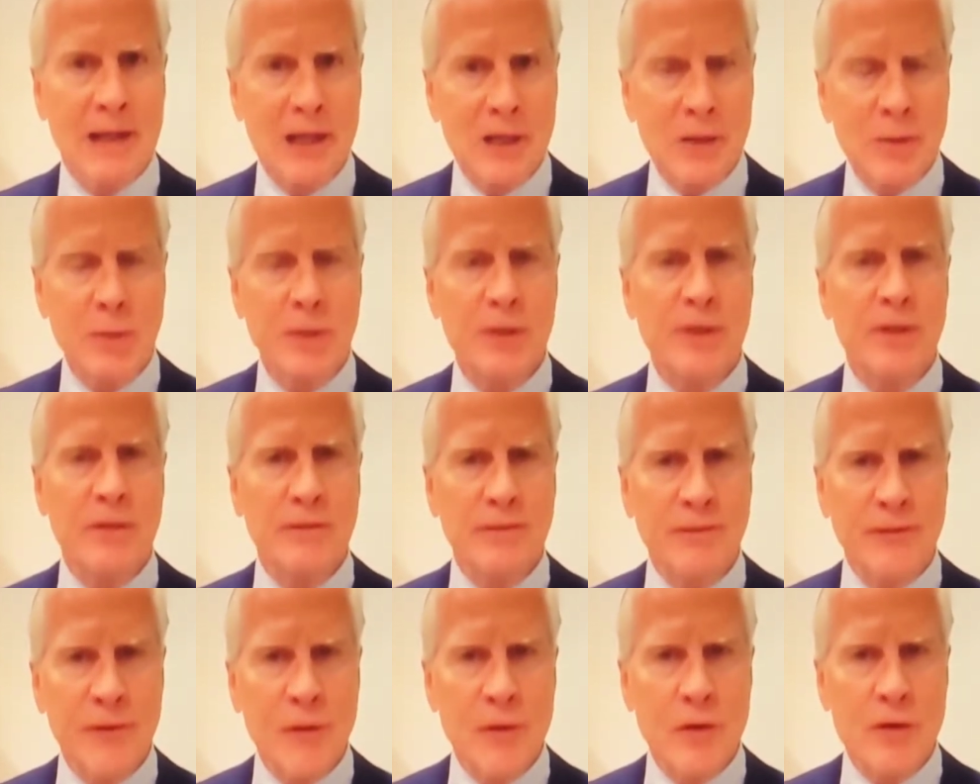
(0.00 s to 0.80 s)
Let's put
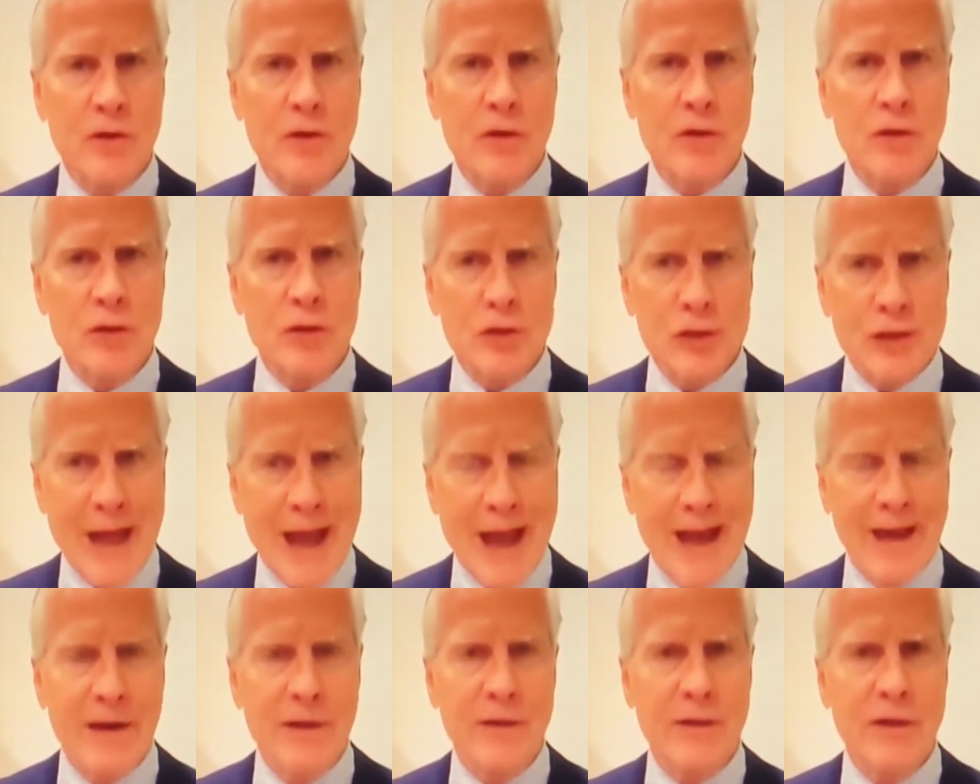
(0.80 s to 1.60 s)
some forces
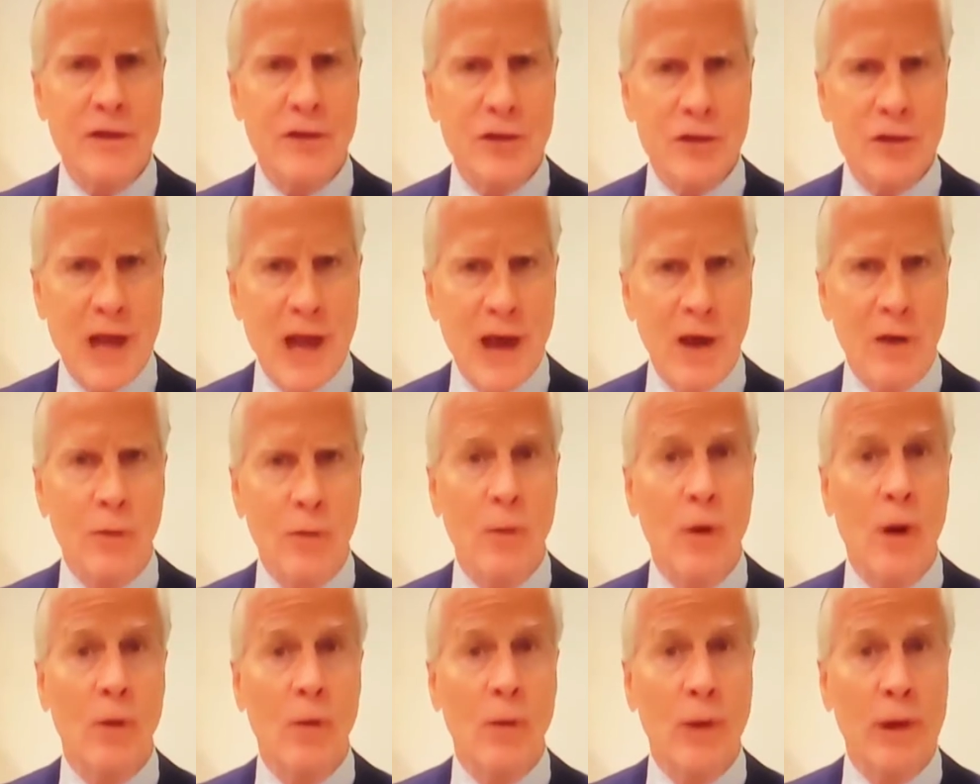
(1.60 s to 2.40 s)
down in the south
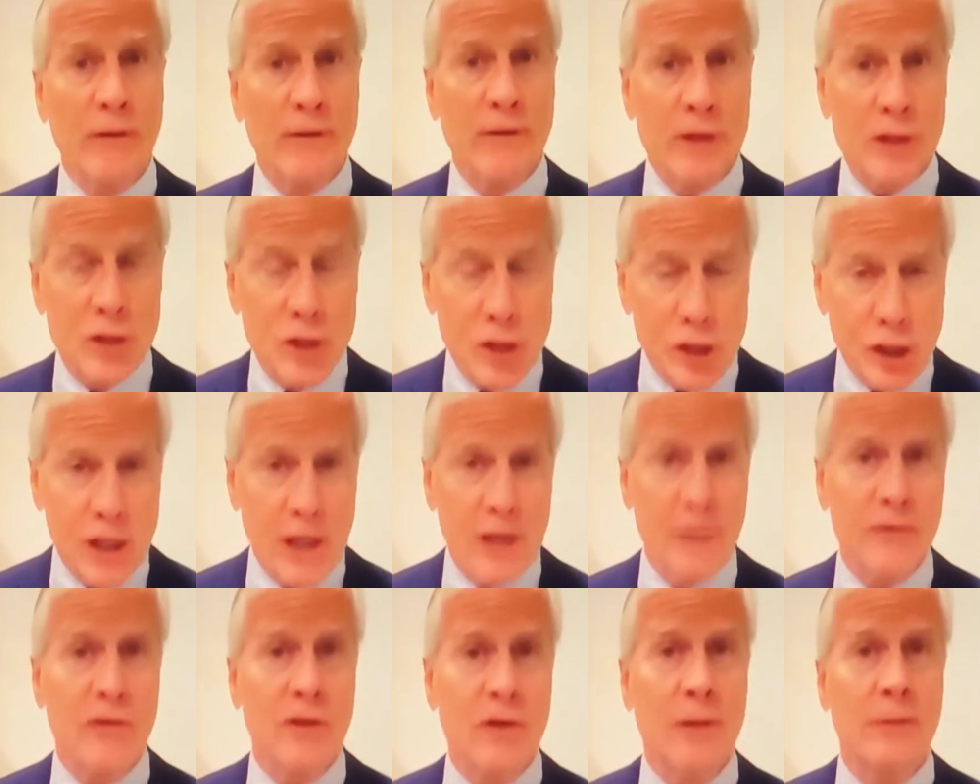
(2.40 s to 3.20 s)
where we've
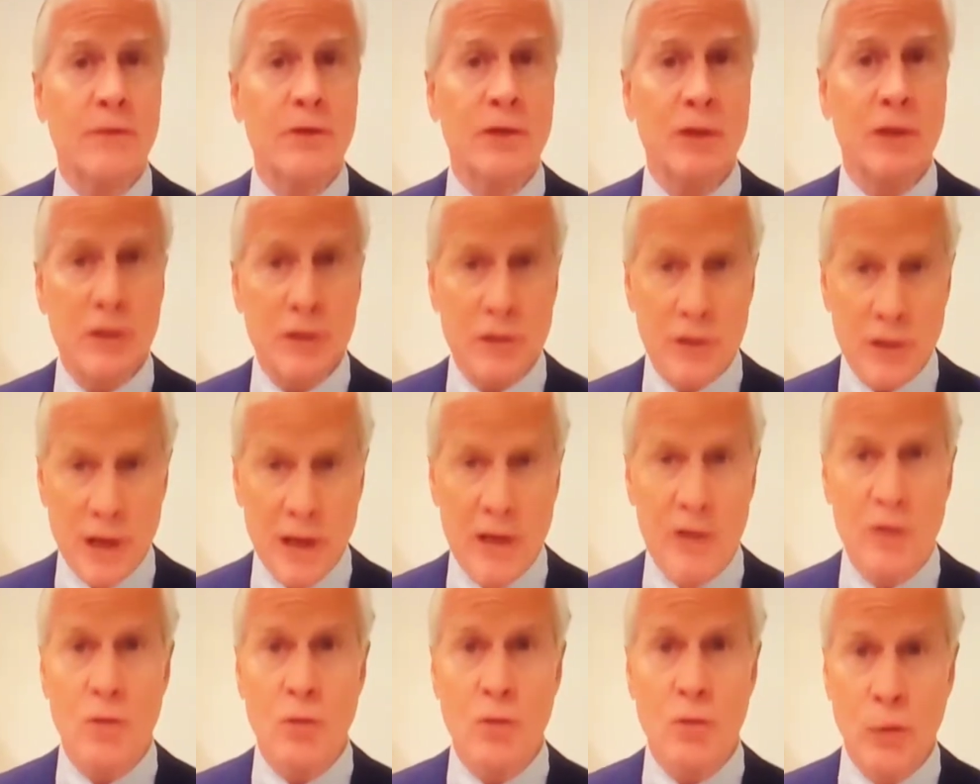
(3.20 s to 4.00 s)
achieved some
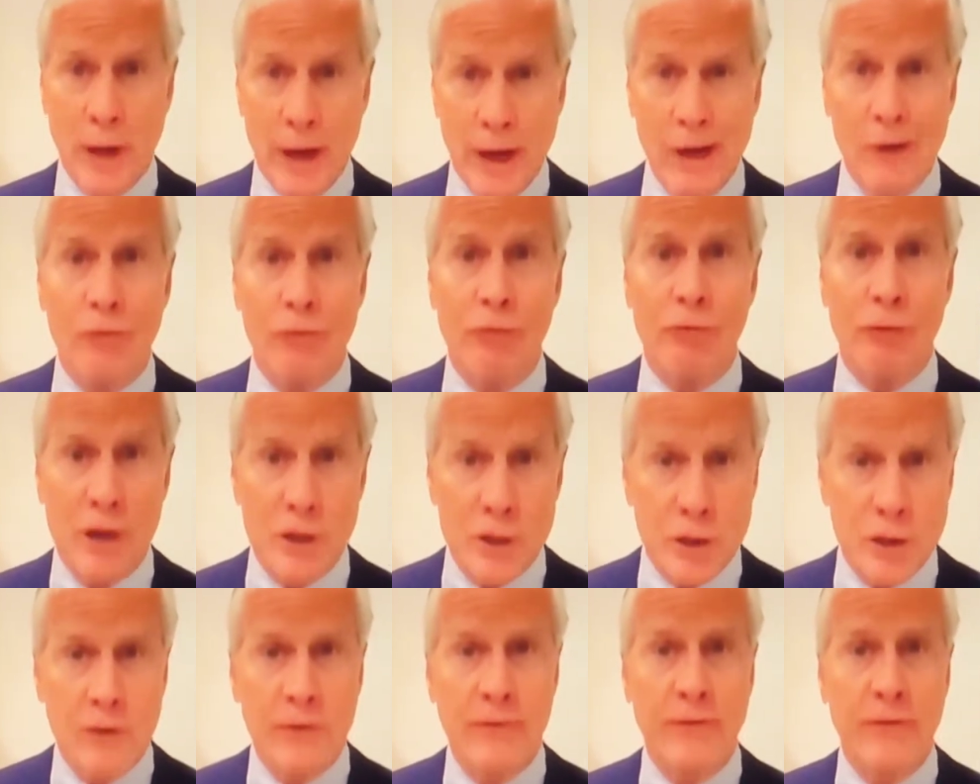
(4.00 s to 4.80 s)
success. We
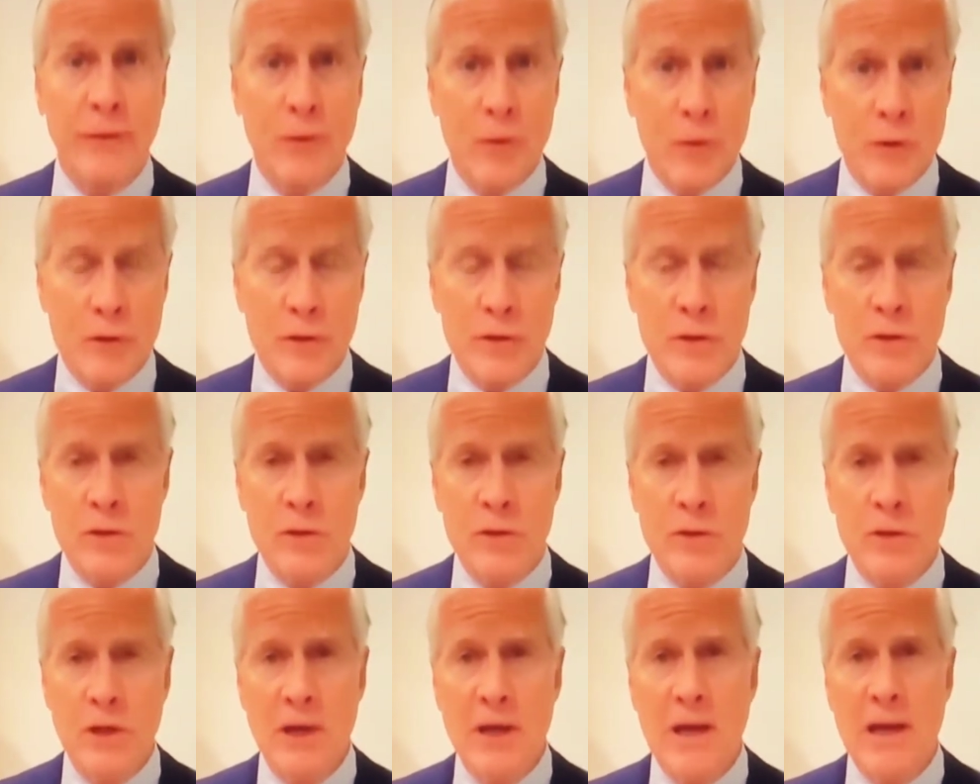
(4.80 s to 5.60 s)
Russian
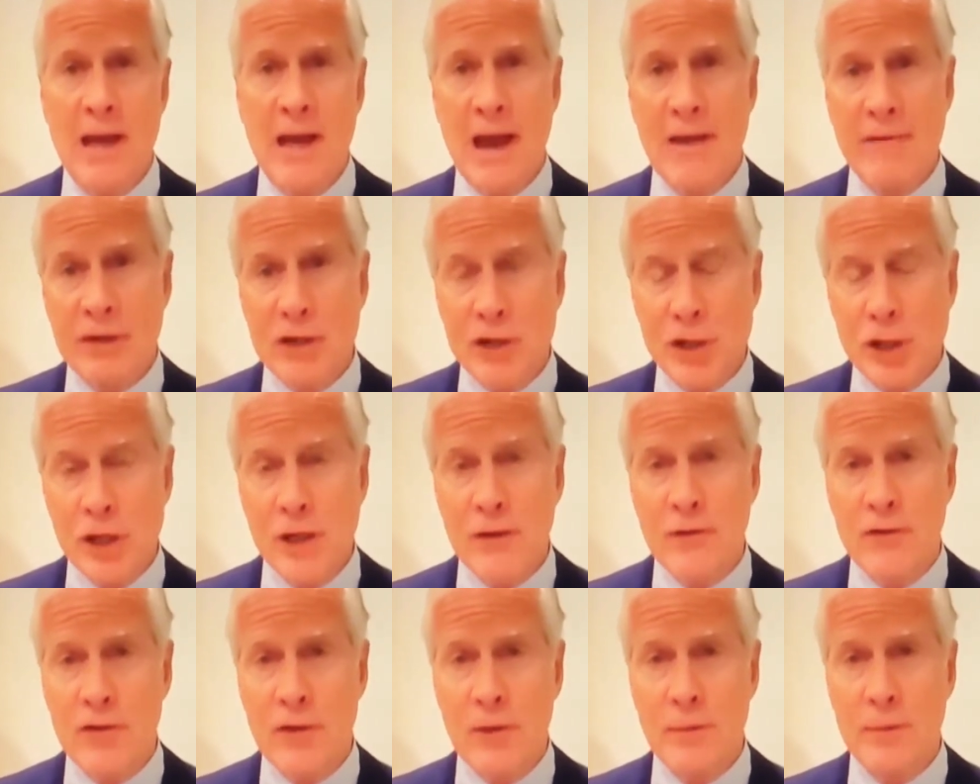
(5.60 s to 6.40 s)
forces have
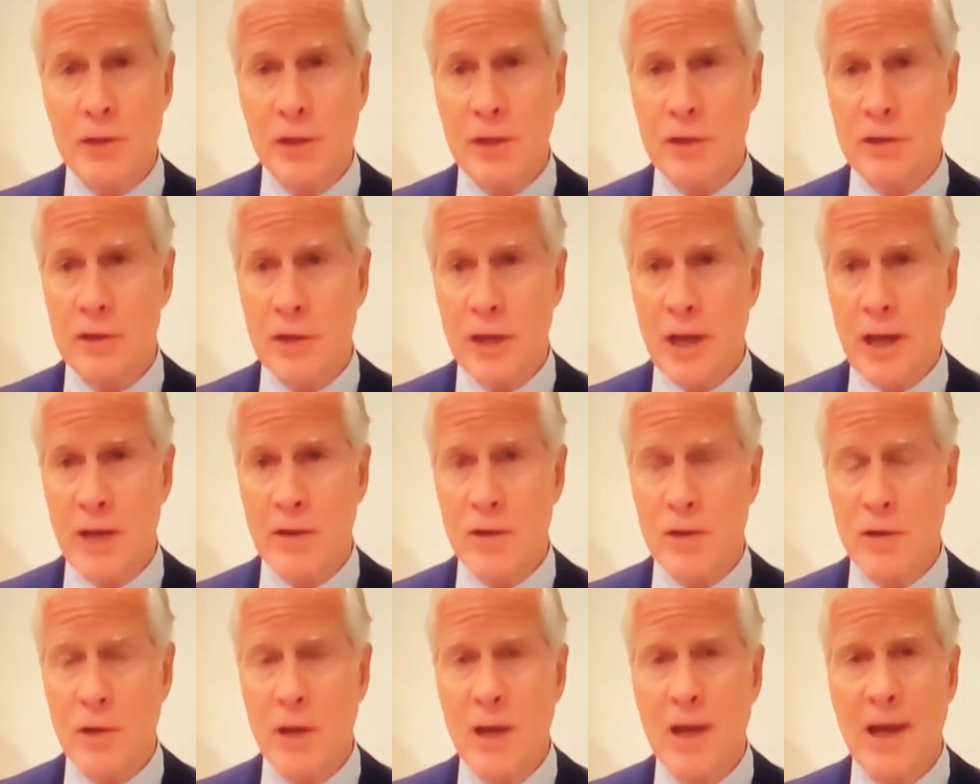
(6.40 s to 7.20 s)
achieved some
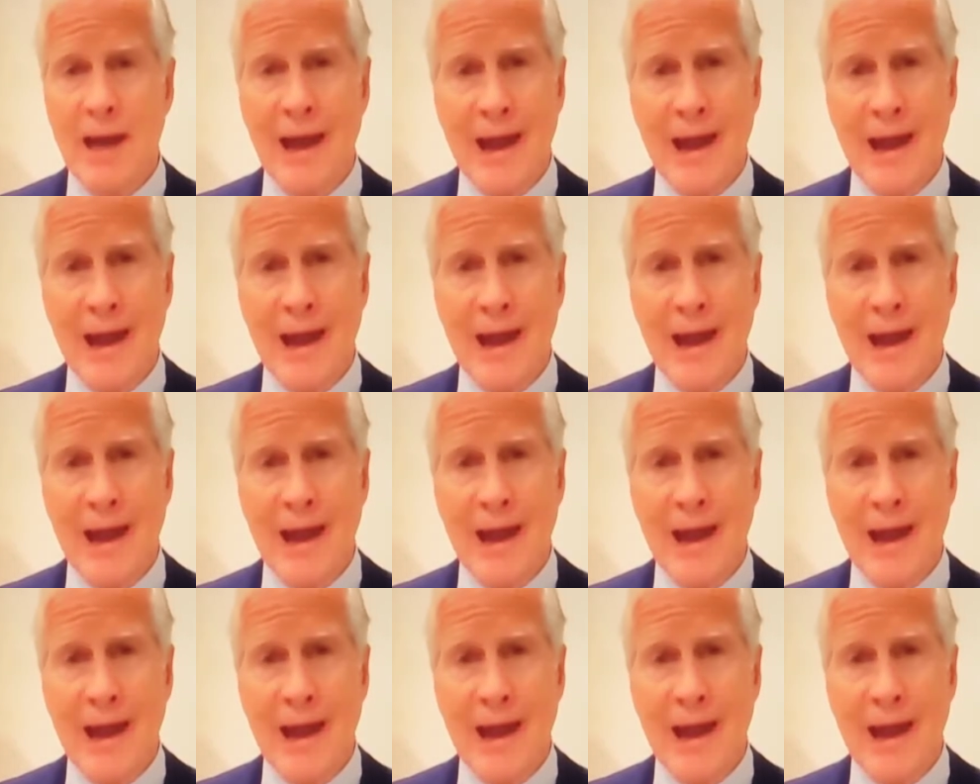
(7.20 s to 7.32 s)
success.